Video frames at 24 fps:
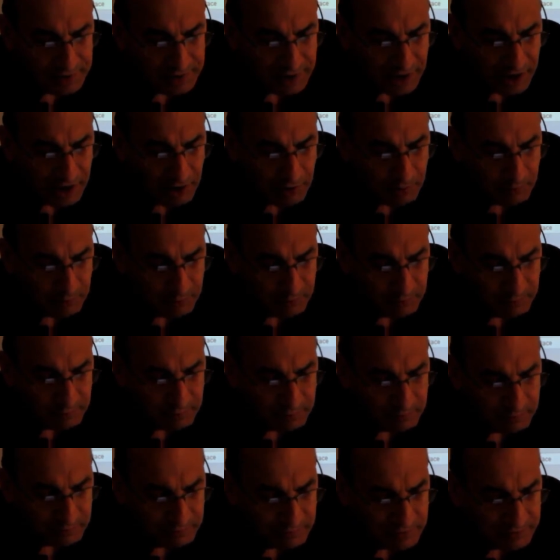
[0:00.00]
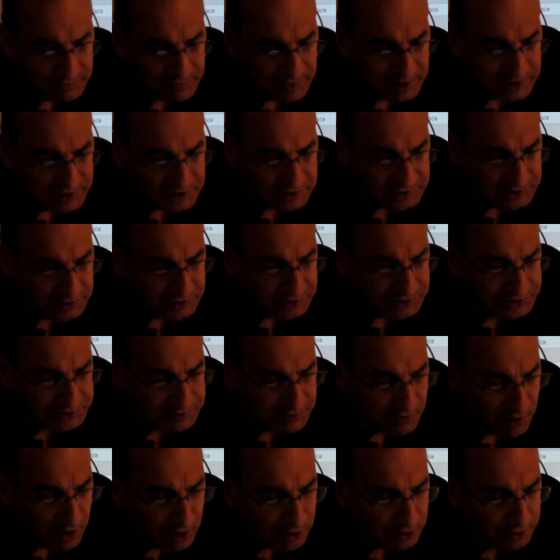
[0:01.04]
Now, we've made this list
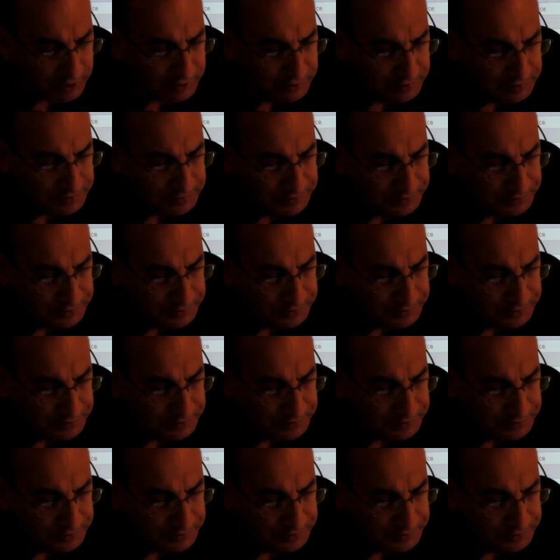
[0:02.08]
smaller.